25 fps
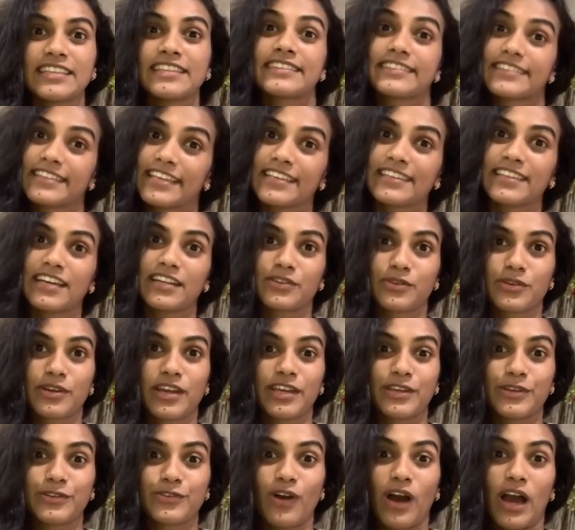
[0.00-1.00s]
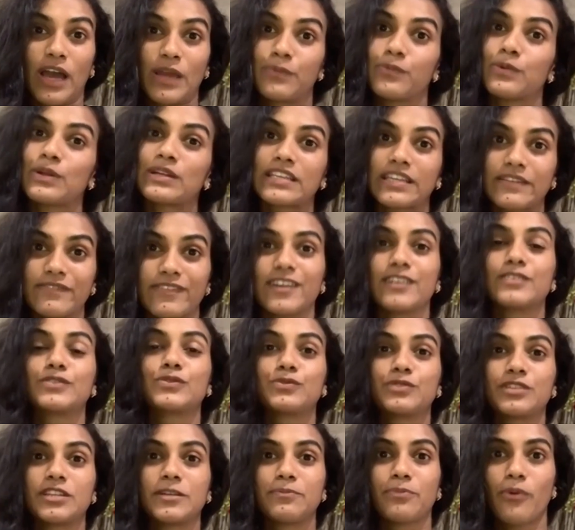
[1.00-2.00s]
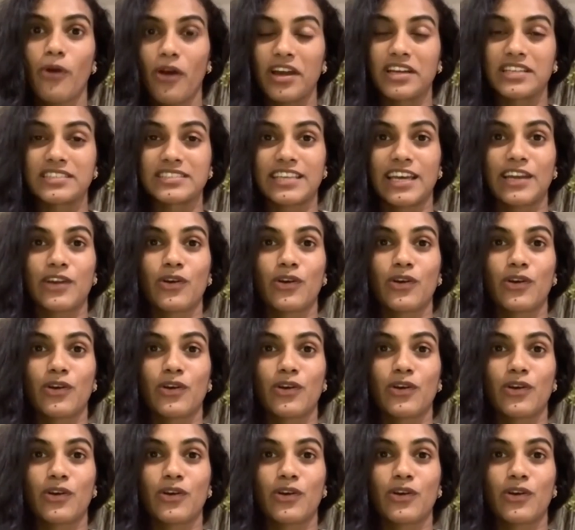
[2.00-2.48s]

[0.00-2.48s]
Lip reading: didn't think that okay, I will give her 2-3 points.